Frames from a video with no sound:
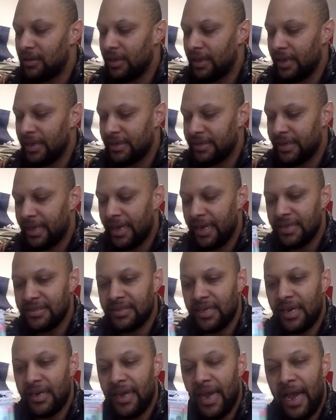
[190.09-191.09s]
in case
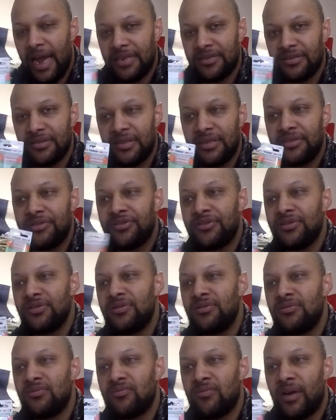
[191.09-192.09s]
I actually
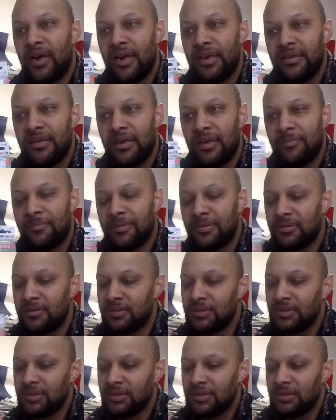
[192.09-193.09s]
do wind up
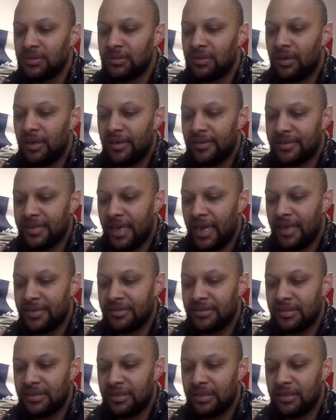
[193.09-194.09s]

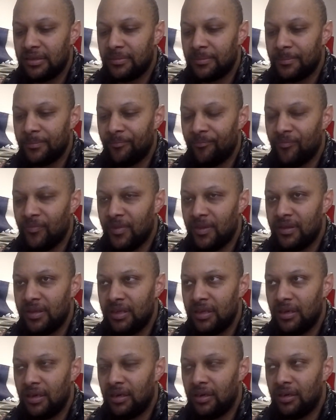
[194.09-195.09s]
attaching the